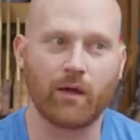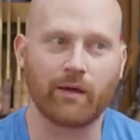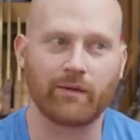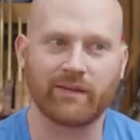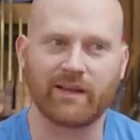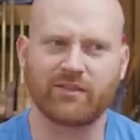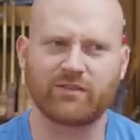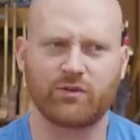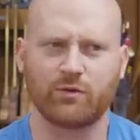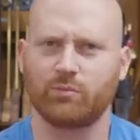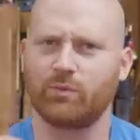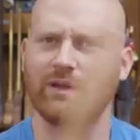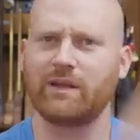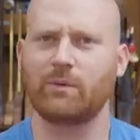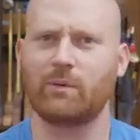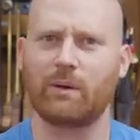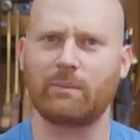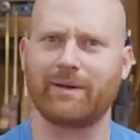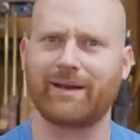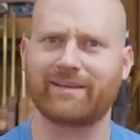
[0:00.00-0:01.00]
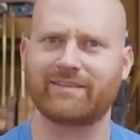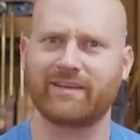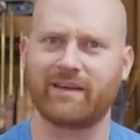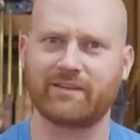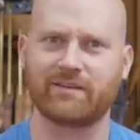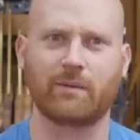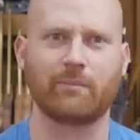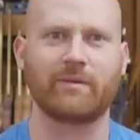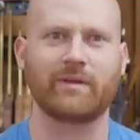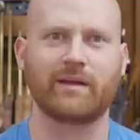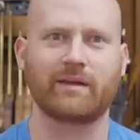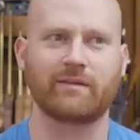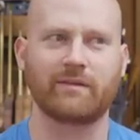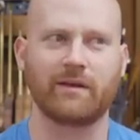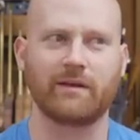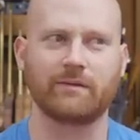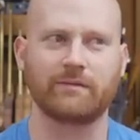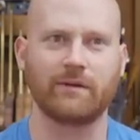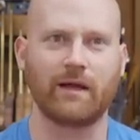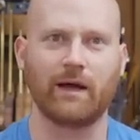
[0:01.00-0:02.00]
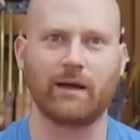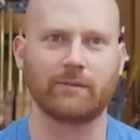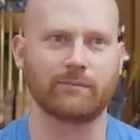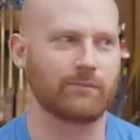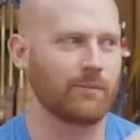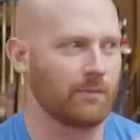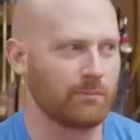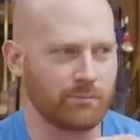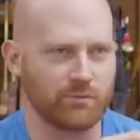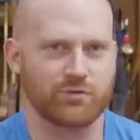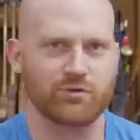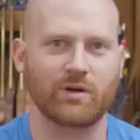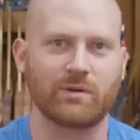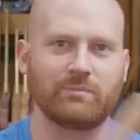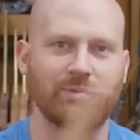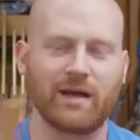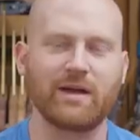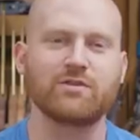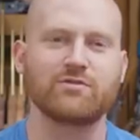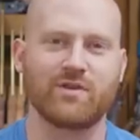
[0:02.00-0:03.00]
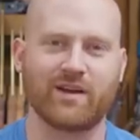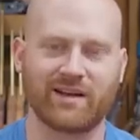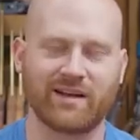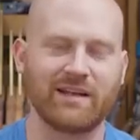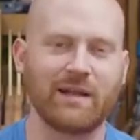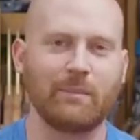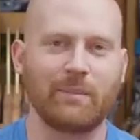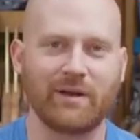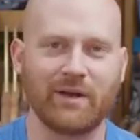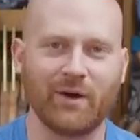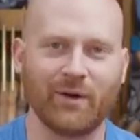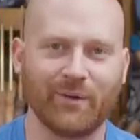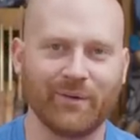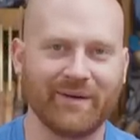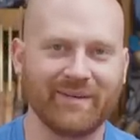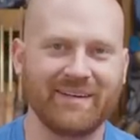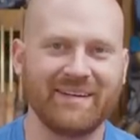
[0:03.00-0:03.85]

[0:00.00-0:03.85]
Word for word: Unless you really want me to say something, then uh, join Patreon and let me know.